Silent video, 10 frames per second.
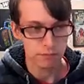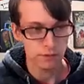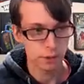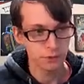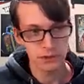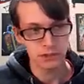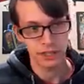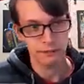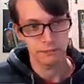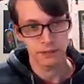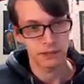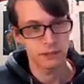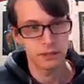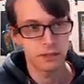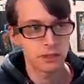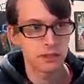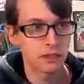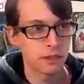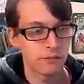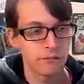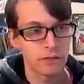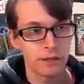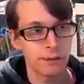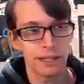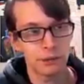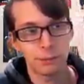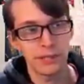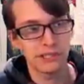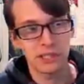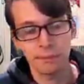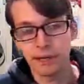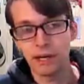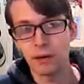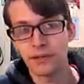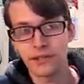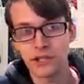load this damn thing. And then they could replace the Camaro with the